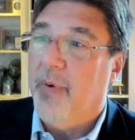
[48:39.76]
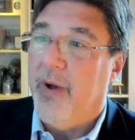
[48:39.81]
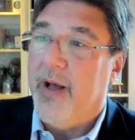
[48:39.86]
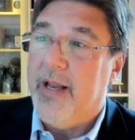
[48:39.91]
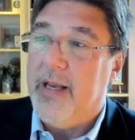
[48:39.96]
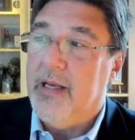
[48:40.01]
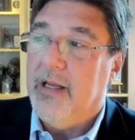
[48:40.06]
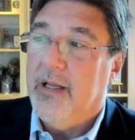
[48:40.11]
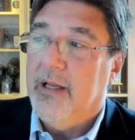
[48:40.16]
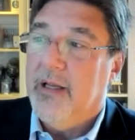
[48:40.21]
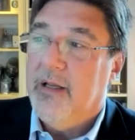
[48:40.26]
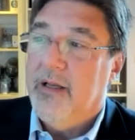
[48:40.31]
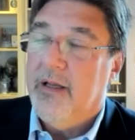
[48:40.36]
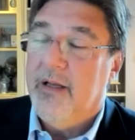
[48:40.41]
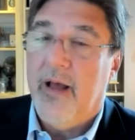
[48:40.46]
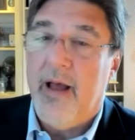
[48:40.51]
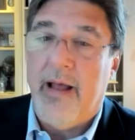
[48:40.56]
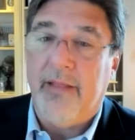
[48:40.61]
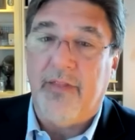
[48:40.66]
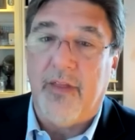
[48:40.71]
but
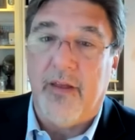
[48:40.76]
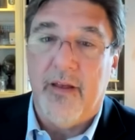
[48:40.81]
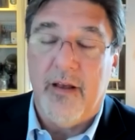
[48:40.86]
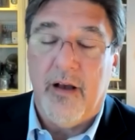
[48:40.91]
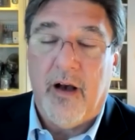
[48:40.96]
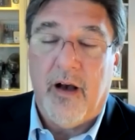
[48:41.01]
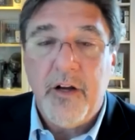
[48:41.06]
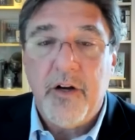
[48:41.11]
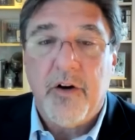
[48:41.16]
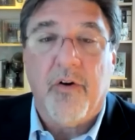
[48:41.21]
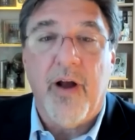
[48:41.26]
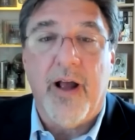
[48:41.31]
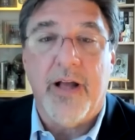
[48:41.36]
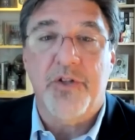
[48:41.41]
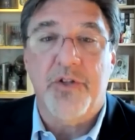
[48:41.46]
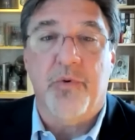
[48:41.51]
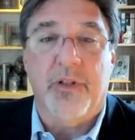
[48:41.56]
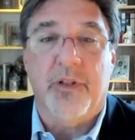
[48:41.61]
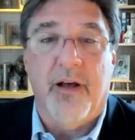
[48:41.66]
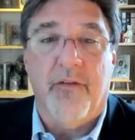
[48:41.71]
at the
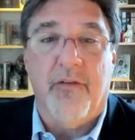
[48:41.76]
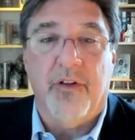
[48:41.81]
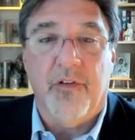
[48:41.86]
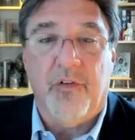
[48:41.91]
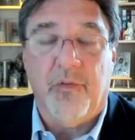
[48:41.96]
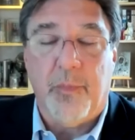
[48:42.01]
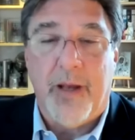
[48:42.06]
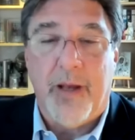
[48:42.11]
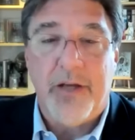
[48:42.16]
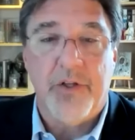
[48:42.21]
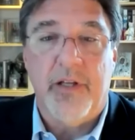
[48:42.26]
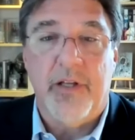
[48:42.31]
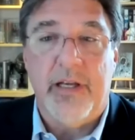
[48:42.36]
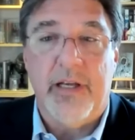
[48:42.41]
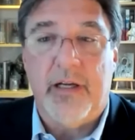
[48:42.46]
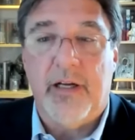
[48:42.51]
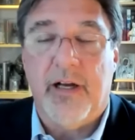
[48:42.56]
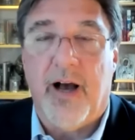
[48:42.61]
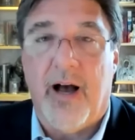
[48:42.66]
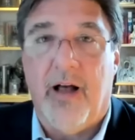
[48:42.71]
undergraduate level,
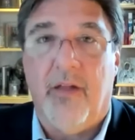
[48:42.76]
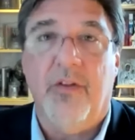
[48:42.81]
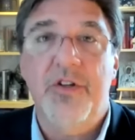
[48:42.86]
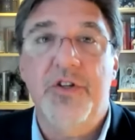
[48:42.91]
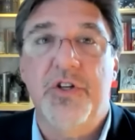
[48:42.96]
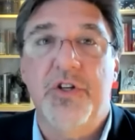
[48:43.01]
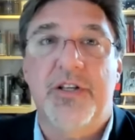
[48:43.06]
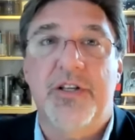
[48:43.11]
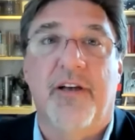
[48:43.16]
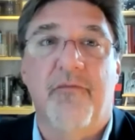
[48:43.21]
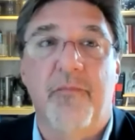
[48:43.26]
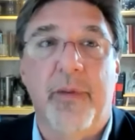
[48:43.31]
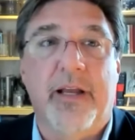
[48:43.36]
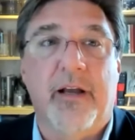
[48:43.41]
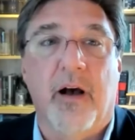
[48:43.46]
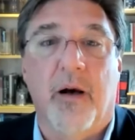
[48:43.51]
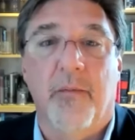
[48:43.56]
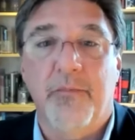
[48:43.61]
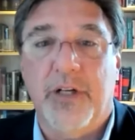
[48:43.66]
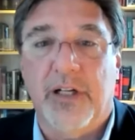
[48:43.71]
especially, colleges have
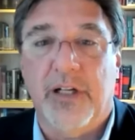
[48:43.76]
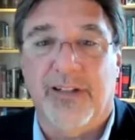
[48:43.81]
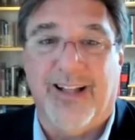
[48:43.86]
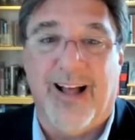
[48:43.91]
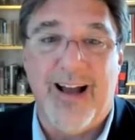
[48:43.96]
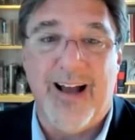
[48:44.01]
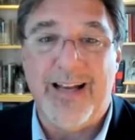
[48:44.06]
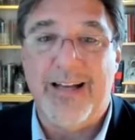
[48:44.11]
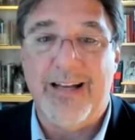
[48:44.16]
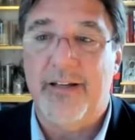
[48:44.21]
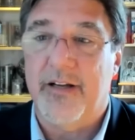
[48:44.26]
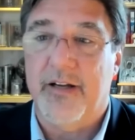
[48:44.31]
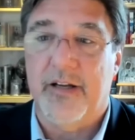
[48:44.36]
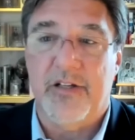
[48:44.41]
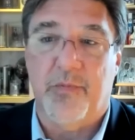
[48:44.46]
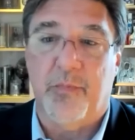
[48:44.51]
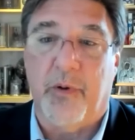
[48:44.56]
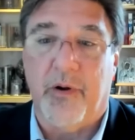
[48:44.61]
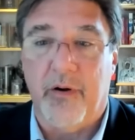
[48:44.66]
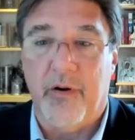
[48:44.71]
become client
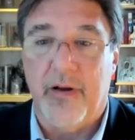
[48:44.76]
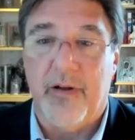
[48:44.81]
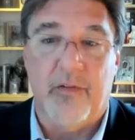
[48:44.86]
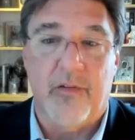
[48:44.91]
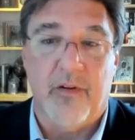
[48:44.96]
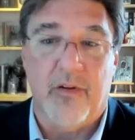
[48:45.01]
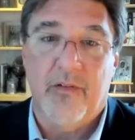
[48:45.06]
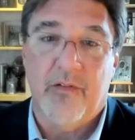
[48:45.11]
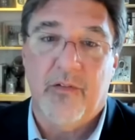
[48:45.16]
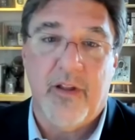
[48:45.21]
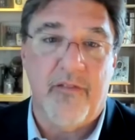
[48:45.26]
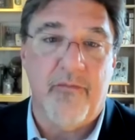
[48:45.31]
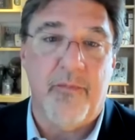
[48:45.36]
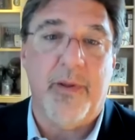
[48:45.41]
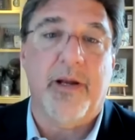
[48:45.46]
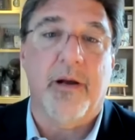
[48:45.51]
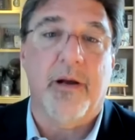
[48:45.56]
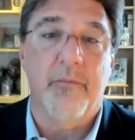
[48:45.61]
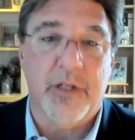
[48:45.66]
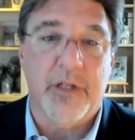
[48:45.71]
experiences. They've
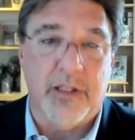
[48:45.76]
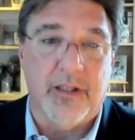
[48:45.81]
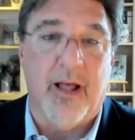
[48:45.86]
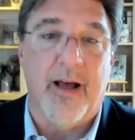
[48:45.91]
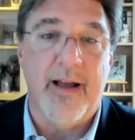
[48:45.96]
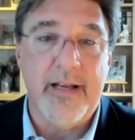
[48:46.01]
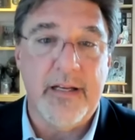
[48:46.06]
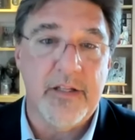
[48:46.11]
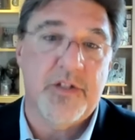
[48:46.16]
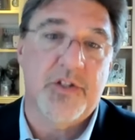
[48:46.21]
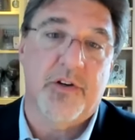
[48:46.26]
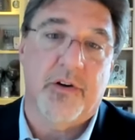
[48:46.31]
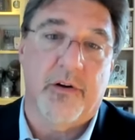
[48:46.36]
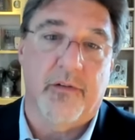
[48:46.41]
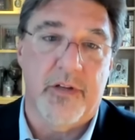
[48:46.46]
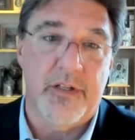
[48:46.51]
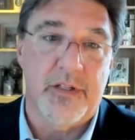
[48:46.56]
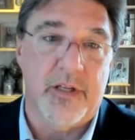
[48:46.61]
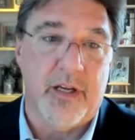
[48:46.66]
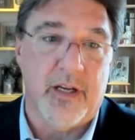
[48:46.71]
become client
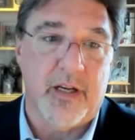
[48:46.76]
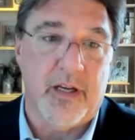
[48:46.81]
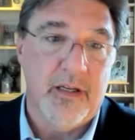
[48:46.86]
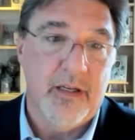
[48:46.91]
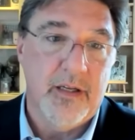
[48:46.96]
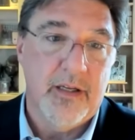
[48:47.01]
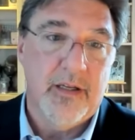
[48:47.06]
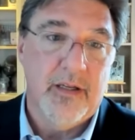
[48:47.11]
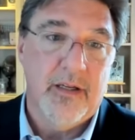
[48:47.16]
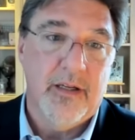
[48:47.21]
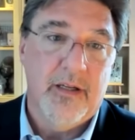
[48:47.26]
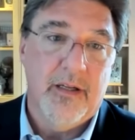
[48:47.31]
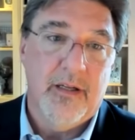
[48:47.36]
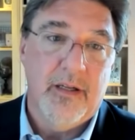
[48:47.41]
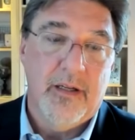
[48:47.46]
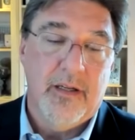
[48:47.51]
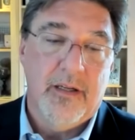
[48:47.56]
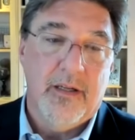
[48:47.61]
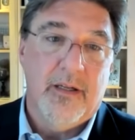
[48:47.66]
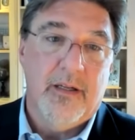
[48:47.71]
servicing.
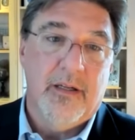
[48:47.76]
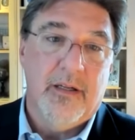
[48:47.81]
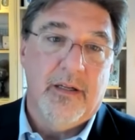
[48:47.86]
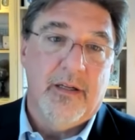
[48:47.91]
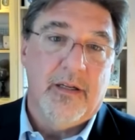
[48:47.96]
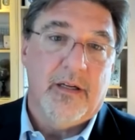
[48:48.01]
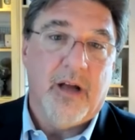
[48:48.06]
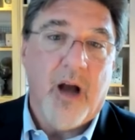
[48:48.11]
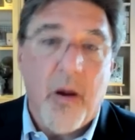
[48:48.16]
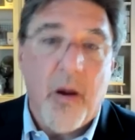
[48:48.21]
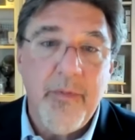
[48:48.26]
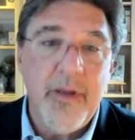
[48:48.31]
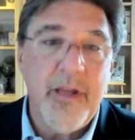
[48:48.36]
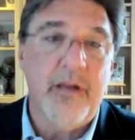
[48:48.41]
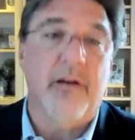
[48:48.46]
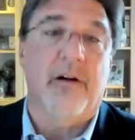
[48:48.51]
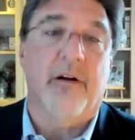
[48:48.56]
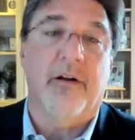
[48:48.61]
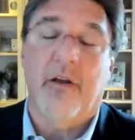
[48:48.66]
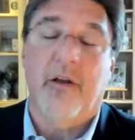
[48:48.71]
Come
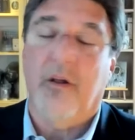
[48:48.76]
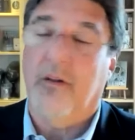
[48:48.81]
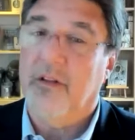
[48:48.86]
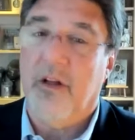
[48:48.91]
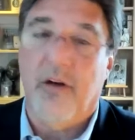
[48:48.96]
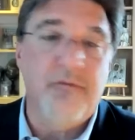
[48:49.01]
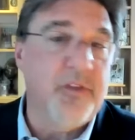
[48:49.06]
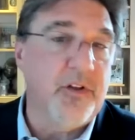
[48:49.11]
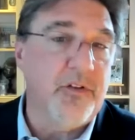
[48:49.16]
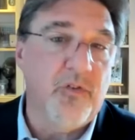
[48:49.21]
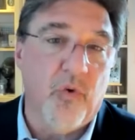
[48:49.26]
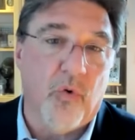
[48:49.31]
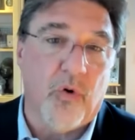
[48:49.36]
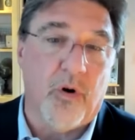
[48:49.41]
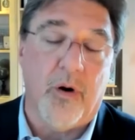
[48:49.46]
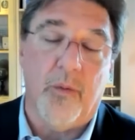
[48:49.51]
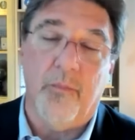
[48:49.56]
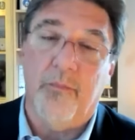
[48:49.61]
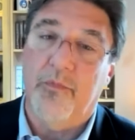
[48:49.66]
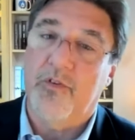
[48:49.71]
here, you'll love the
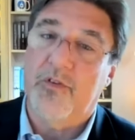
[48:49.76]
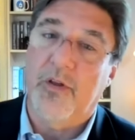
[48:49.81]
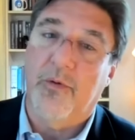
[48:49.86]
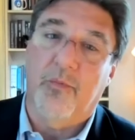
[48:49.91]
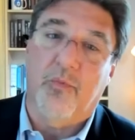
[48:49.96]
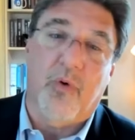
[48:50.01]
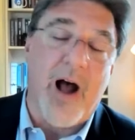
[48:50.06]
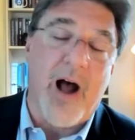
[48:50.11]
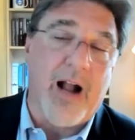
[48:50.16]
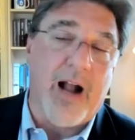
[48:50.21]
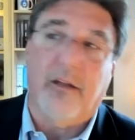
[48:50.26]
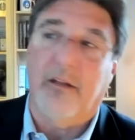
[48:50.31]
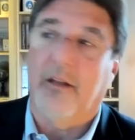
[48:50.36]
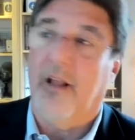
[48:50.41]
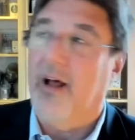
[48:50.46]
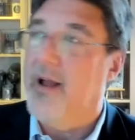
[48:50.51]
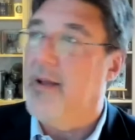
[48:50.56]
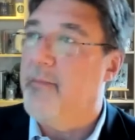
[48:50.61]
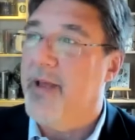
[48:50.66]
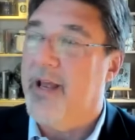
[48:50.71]
dorms, the rock
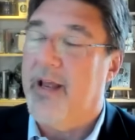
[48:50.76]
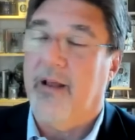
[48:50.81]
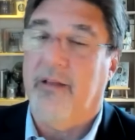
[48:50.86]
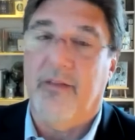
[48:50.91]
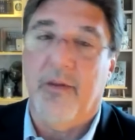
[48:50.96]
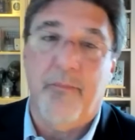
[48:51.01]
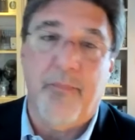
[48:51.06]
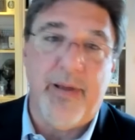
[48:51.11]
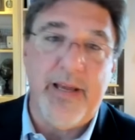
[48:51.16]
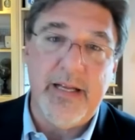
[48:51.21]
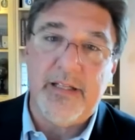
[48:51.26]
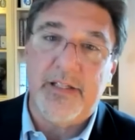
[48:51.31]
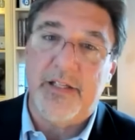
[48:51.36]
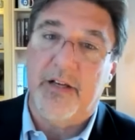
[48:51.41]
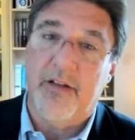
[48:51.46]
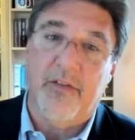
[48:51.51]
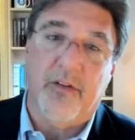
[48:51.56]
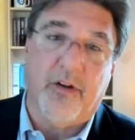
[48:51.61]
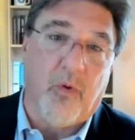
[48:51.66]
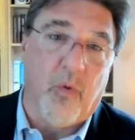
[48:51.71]
climbing, the
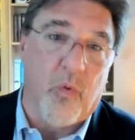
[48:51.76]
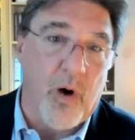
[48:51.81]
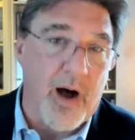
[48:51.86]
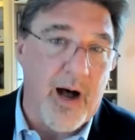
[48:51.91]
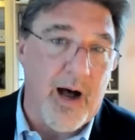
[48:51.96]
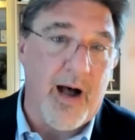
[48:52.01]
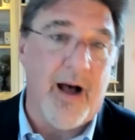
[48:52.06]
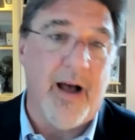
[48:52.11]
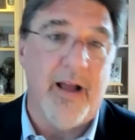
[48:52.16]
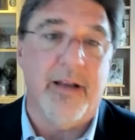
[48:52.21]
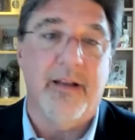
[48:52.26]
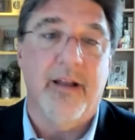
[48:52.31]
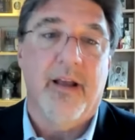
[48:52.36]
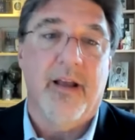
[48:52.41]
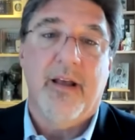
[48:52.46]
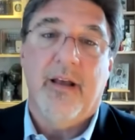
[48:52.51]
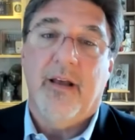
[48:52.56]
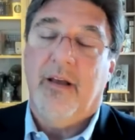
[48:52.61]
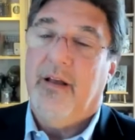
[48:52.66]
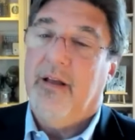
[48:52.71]
pizza and the quad,
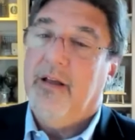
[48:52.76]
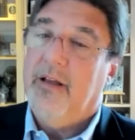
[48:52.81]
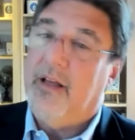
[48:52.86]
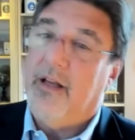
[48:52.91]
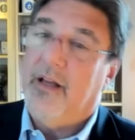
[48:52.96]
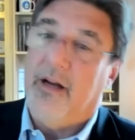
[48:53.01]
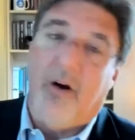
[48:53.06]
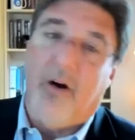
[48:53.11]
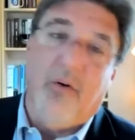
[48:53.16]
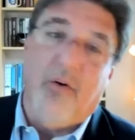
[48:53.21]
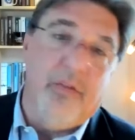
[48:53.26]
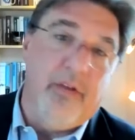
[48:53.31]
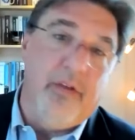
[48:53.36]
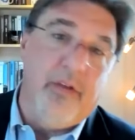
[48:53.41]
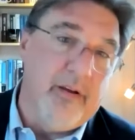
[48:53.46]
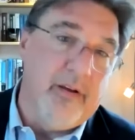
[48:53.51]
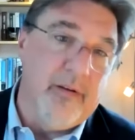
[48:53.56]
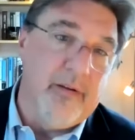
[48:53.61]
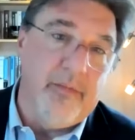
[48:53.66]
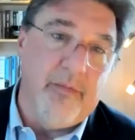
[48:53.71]
you know,
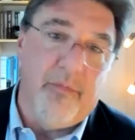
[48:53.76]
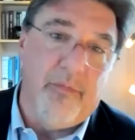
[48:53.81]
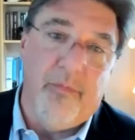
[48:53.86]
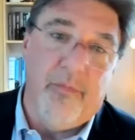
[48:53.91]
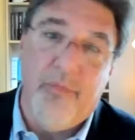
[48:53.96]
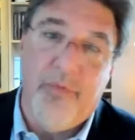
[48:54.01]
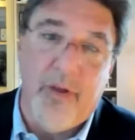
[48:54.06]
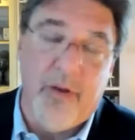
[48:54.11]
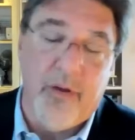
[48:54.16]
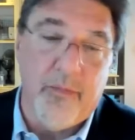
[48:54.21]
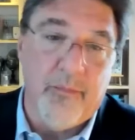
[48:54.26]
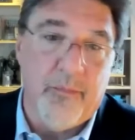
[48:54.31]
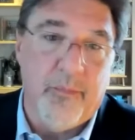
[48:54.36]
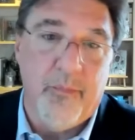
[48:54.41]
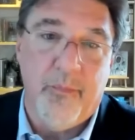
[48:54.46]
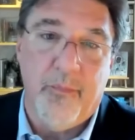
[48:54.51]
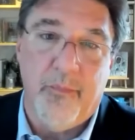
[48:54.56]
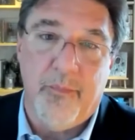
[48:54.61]
the the